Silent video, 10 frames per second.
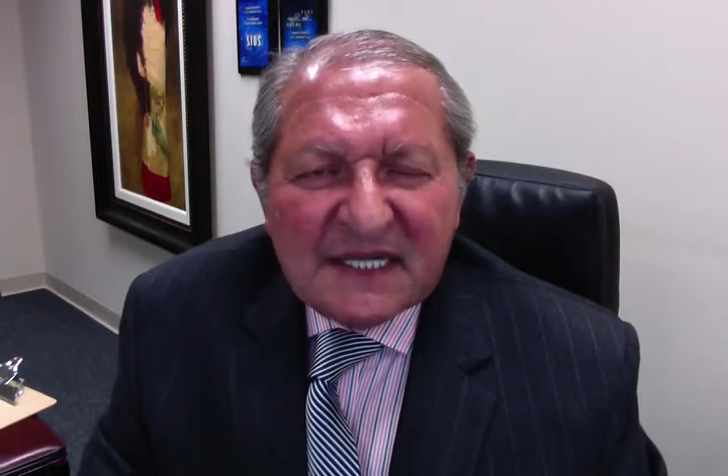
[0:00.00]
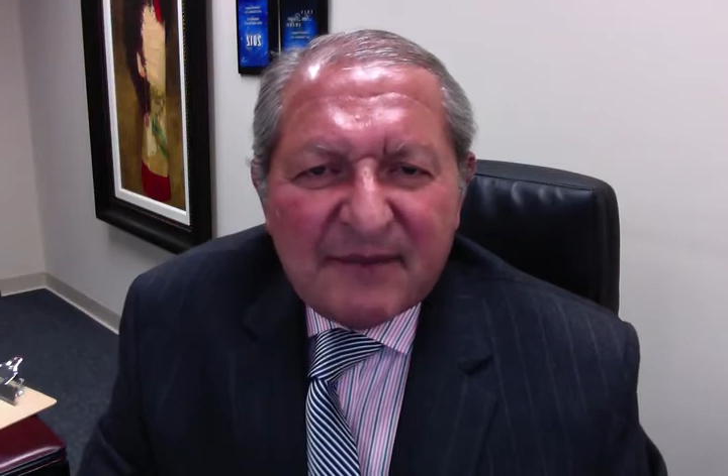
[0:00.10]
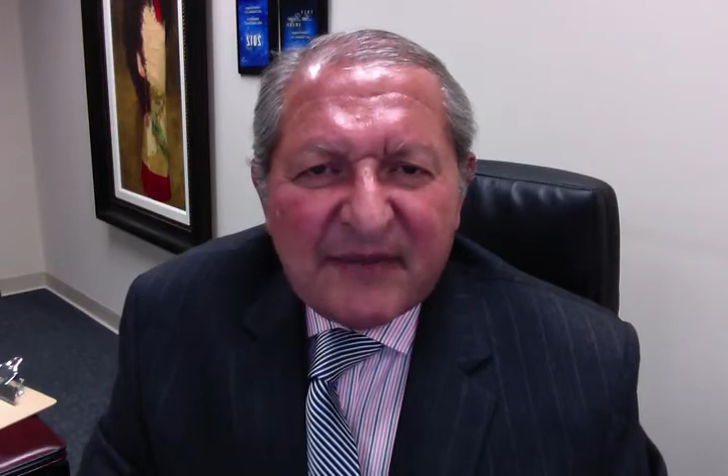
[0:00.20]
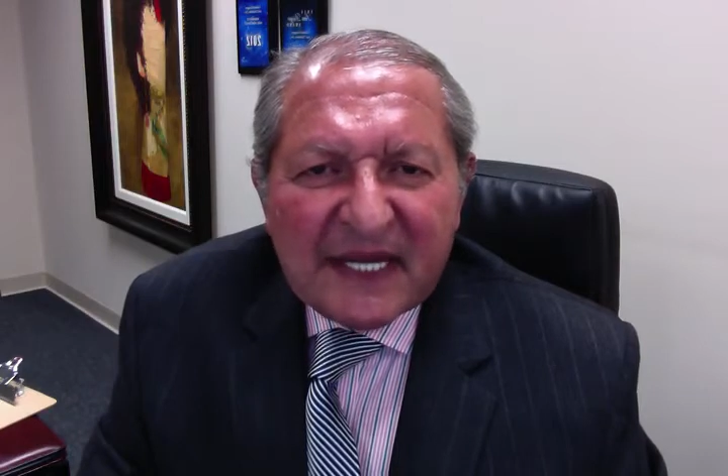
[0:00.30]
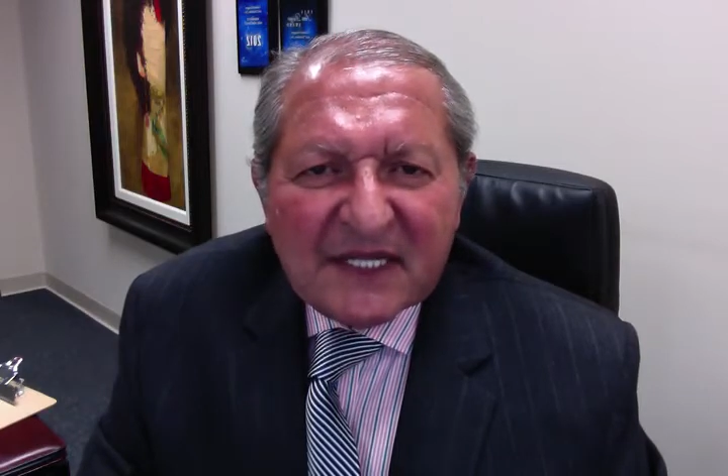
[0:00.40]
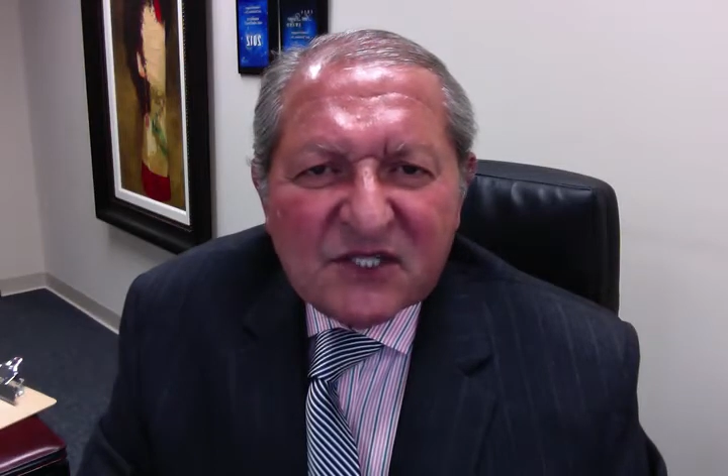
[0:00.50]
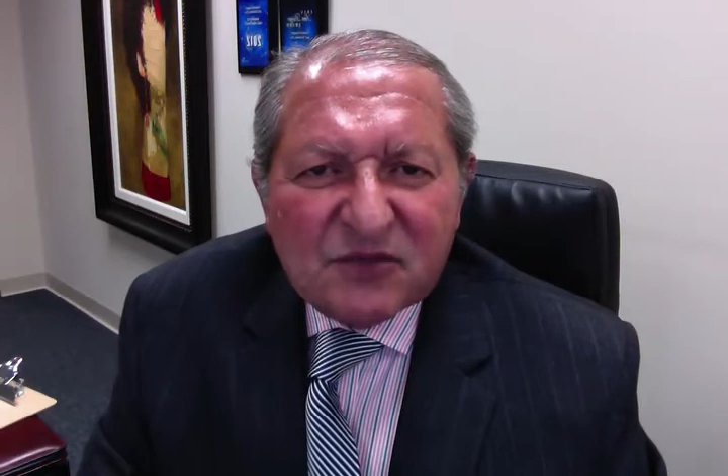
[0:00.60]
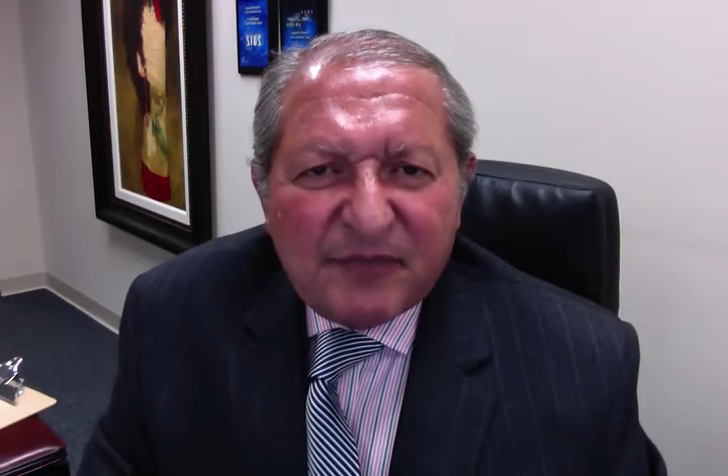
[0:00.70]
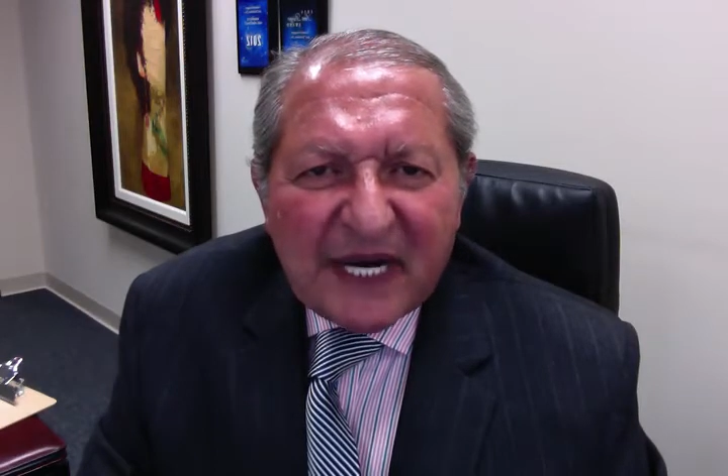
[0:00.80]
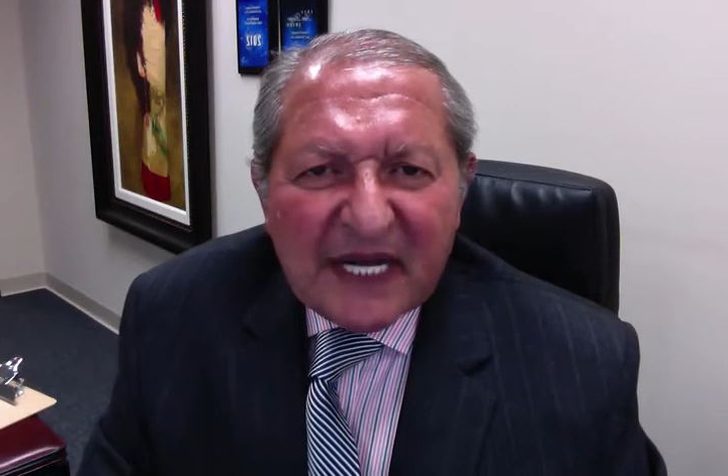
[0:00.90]
their mother
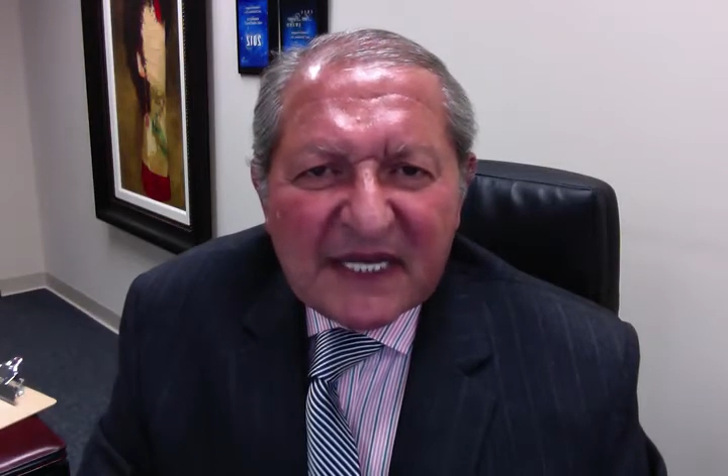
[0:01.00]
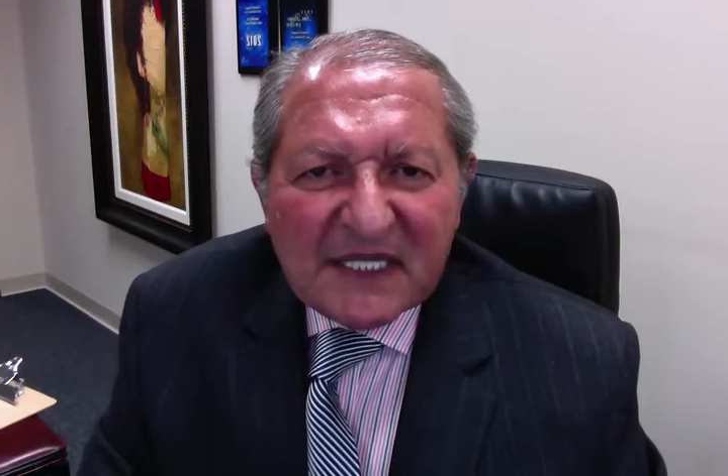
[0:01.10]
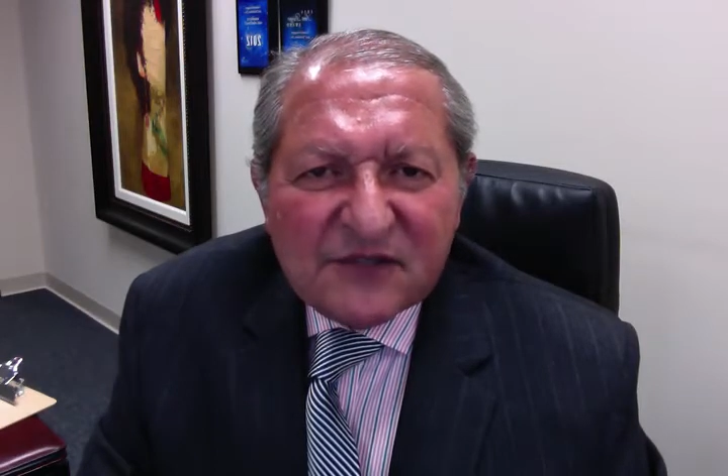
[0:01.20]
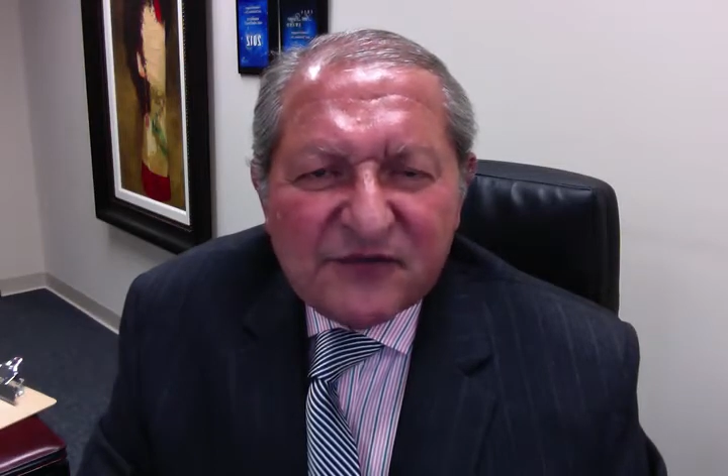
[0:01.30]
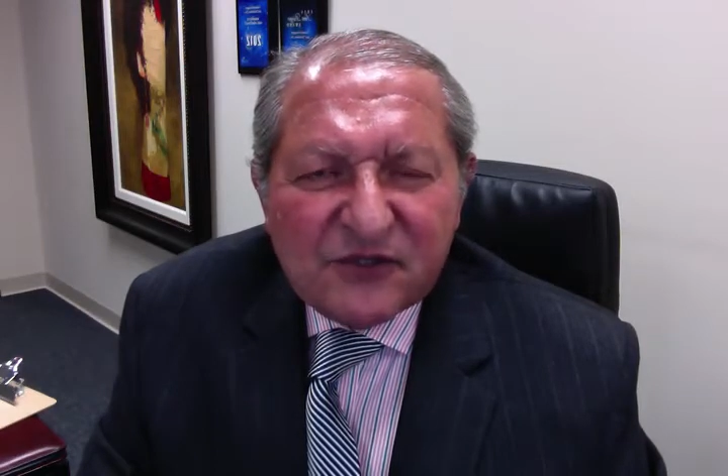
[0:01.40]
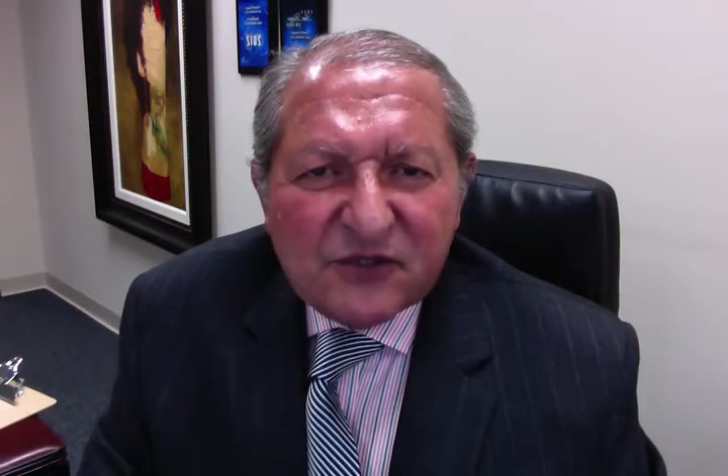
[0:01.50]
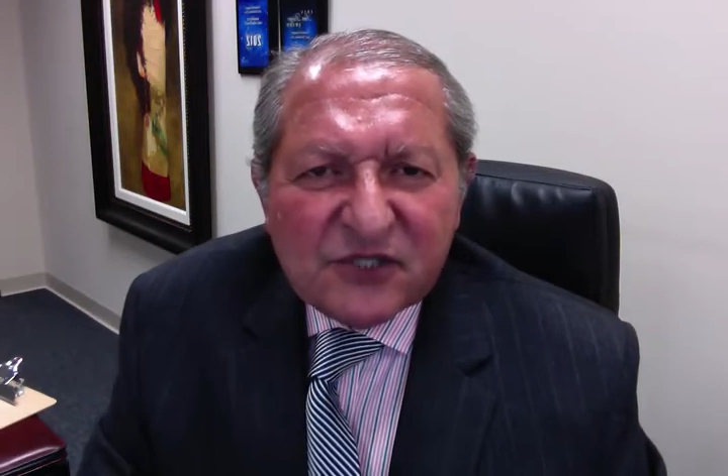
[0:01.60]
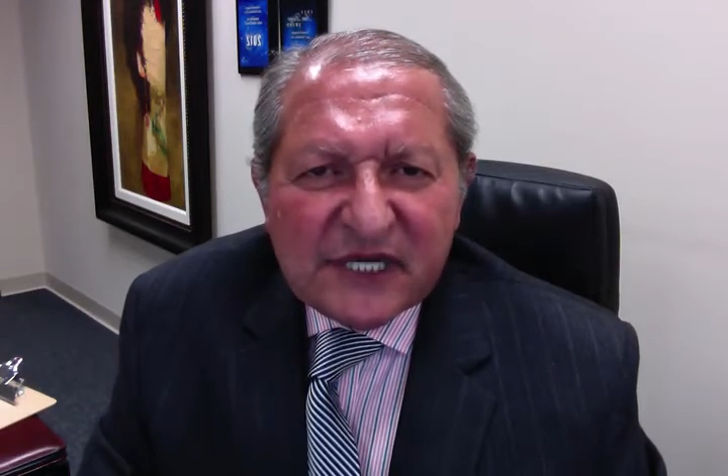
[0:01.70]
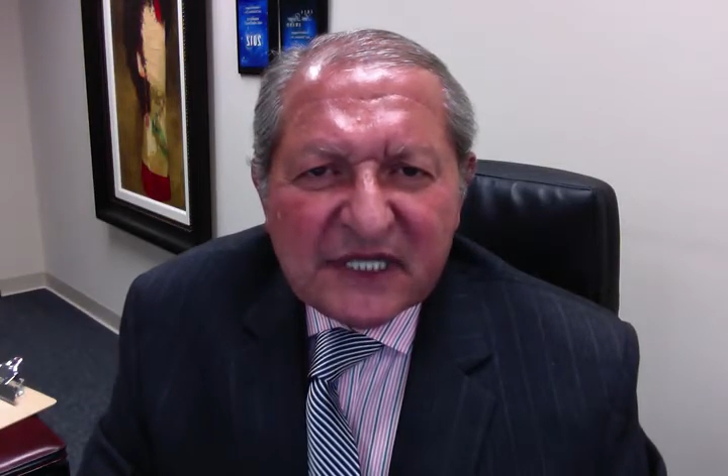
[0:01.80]
to buy these foods,